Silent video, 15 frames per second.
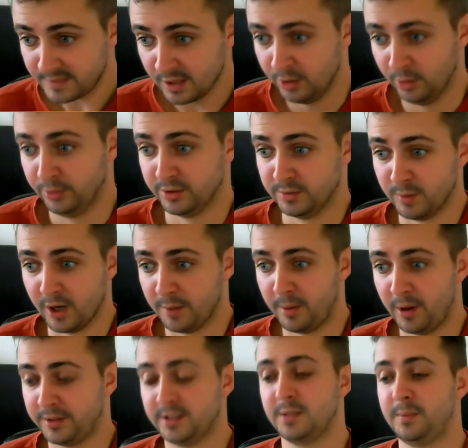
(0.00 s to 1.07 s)
doesn't want to
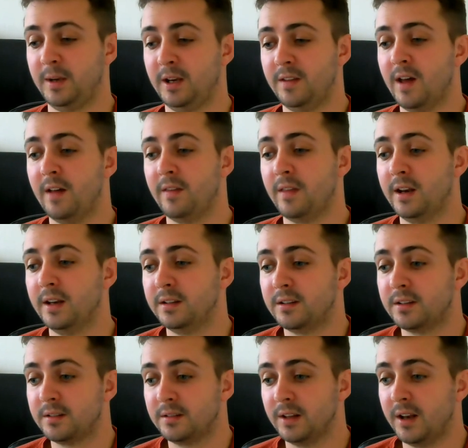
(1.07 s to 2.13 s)
participate in that, then
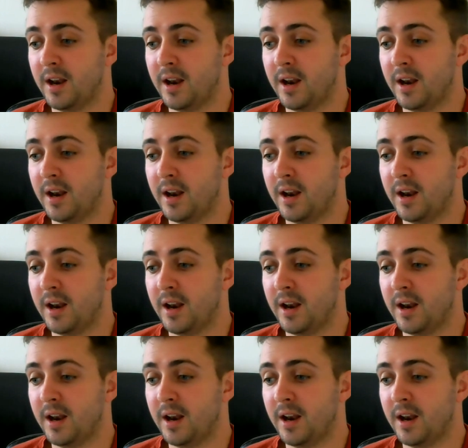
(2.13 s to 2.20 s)
it's